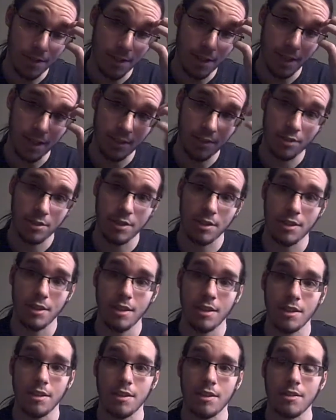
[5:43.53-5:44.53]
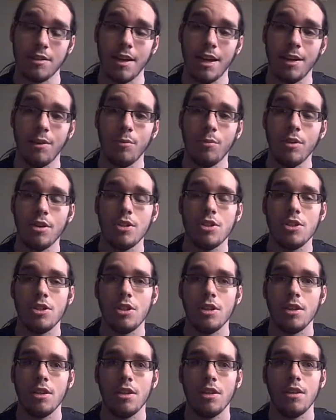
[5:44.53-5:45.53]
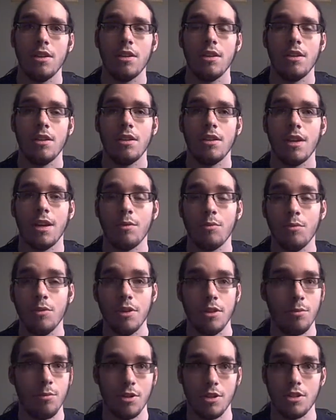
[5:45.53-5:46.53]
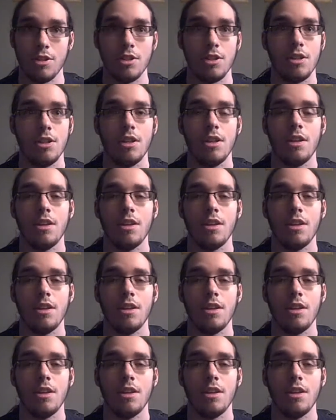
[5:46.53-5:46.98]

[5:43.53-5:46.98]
seen, actually, is I really wish